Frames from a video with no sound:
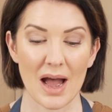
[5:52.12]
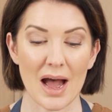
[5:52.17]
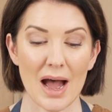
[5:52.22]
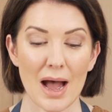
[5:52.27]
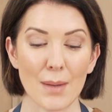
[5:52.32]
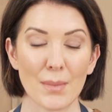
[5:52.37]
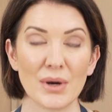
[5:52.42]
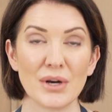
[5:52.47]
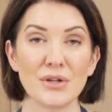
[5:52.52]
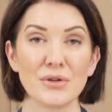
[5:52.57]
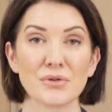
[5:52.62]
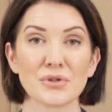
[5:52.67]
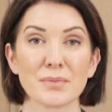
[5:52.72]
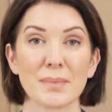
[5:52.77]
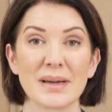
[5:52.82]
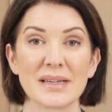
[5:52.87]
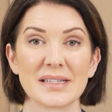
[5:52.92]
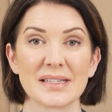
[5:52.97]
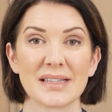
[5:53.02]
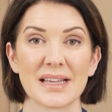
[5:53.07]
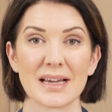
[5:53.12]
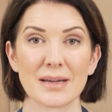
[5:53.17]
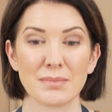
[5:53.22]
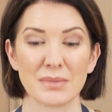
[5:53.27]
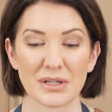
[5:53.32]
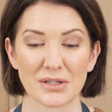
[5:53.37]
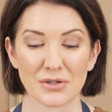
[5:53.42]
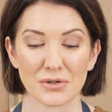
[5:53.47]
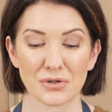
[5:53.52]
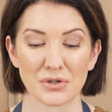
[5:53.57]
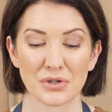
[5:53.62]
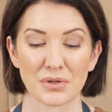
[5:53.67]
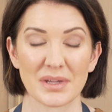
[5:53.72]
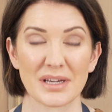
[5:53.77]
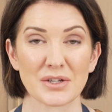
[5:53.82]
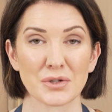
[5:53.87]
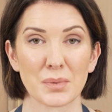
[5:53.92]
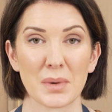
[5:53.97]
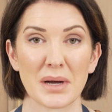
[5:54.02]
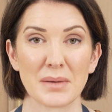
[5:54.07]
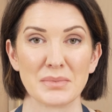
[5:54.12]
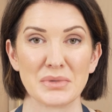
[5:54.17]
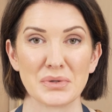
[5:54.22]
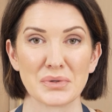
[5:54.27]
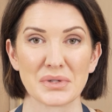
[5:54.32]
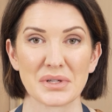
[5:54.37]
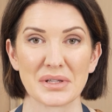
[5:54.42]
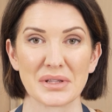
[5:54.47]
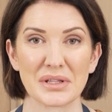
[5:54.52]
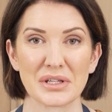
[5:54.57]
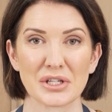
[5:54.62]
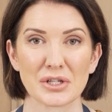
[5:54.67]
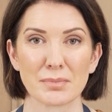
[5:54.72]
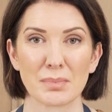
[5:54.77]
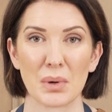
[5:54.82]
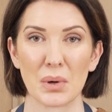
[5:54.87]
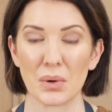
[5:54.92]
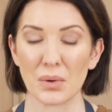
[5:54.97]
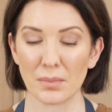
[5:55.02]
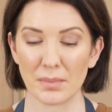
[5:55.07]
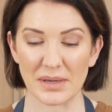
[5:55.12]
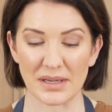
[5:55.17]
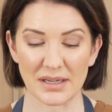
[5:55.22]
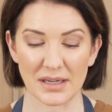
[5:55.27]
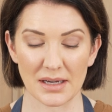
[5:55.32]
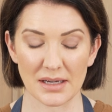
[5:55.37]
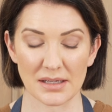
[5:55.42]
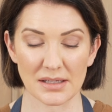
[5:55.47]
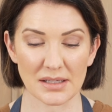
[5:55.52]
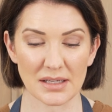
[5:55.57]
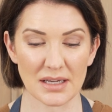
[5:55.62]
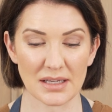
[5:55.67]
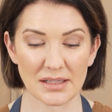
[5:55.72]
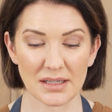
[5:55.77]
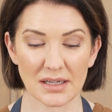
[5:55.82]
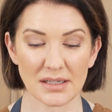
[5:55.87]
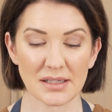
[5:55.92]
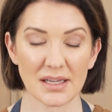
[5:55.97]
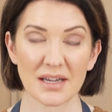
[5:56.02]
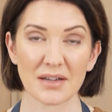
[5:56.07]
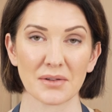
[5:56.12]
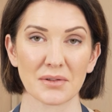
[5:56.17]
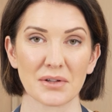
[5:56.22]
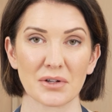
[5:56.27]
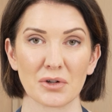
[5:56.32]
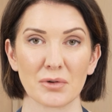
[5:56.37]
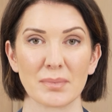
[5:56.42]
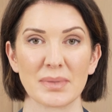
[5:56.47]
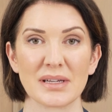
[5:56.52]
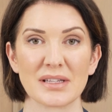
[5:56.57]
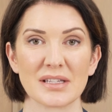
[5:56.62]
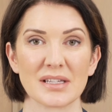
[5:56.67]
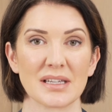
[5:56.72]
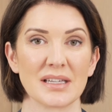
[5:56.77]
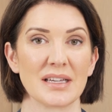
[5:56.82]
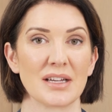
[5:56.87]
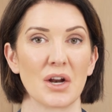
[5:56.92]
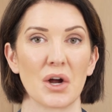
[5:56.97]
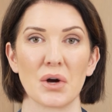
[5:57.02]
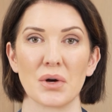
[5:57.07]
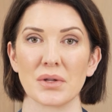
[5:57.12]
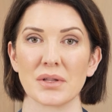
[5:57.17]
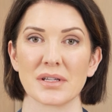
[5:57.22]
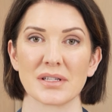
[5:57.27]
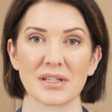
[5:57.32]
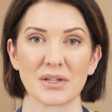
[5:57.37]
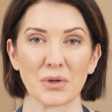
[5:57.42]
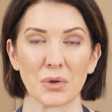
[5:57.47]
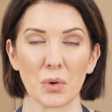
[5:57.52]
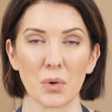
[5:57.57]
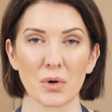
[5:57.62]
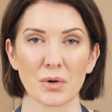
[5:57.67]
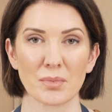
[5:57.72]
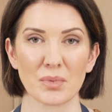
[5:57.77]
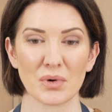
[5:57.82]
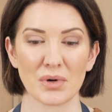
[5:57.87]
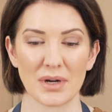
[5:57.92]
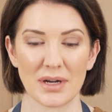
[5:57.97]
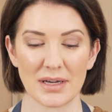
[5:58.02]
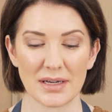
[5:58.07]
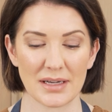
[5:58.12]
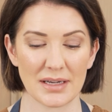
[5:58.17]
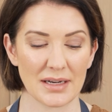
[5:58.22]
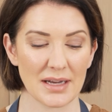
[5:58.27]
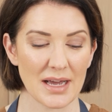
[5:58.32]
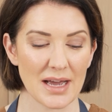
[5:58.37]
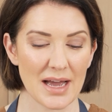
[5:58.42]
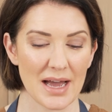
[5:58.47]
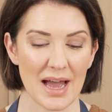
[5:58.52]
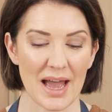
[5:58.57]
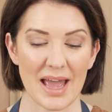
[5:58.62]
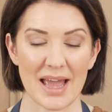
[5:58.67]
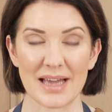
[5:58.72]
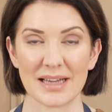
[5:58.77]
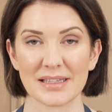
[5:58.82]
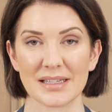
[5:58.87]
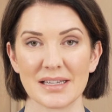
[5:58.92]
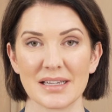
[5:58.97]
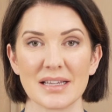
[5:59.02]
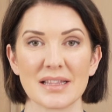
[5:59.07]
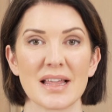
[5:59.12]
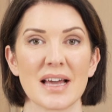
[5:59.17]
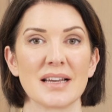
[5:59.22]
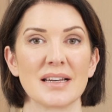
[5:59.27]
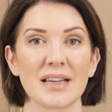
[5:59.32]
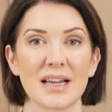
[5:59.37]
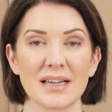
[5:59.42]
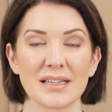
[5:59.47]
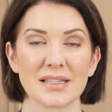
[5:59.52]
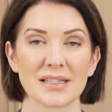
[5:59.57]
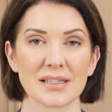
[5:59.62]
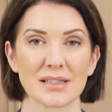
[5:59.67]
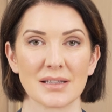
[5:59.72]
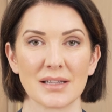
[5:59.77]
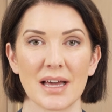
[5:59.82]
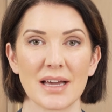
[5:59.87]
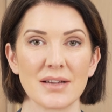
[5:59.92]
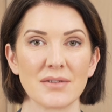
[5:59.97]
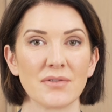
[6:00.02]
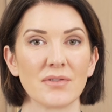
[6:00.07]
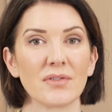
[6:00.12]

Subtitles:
I'm going to use my stand mixer, so that's why I'm using this bowl, because it does take a little bit to get all this incorporated and to get that nice light